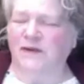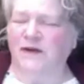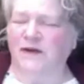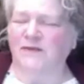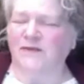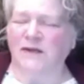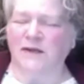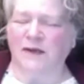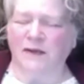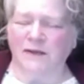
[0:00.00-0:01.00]
St.
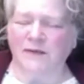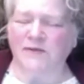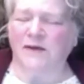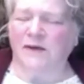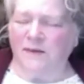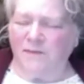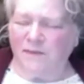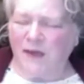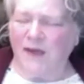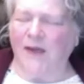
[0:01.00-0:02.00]
Nicholas
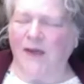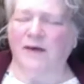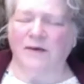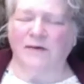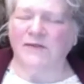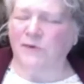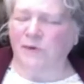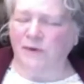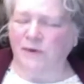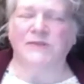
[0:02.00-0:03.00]
came and
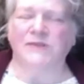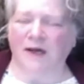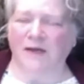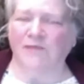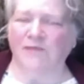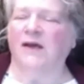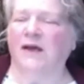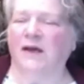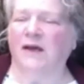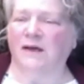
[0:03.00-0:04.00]
restored the boys to
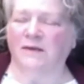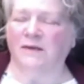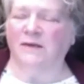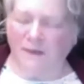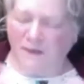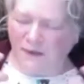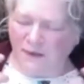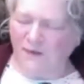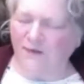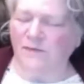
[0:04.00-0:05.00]
life, and
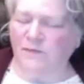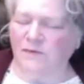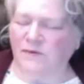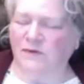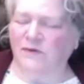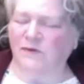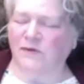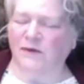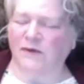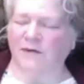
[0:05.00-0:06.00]
then
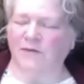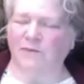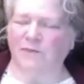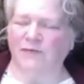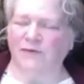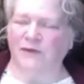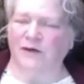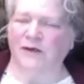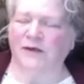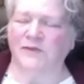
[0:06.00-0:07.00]
took
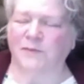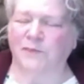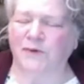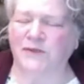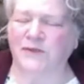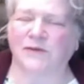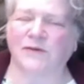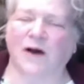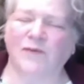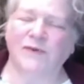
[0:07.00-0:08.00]
Pierre Fouettard as a
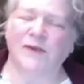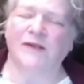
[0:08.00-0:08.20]
prisoner.